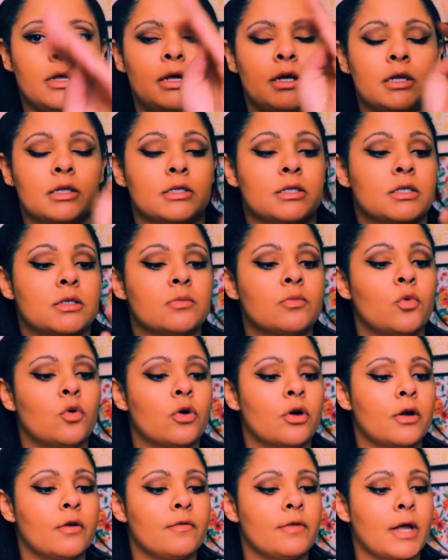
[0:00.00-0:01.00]
it's
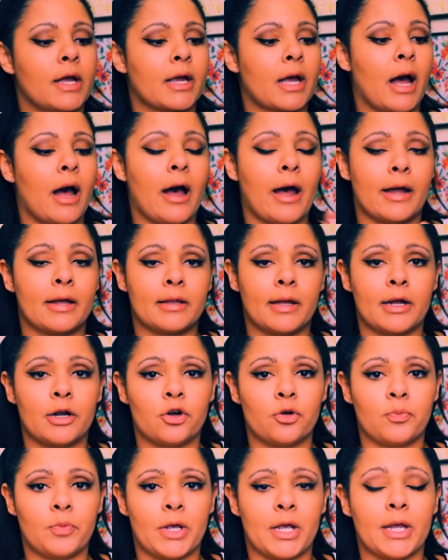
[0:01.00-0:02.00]
more like a
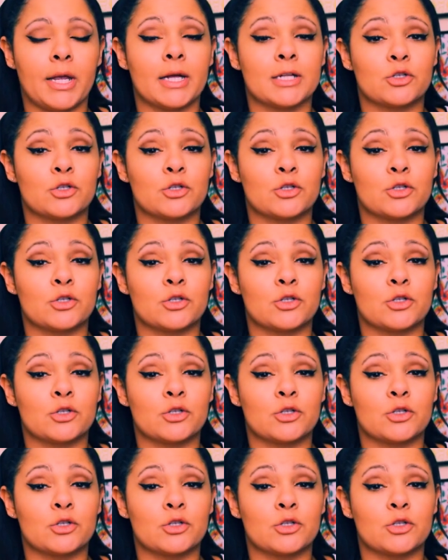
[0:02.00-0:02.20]
highlighter pink.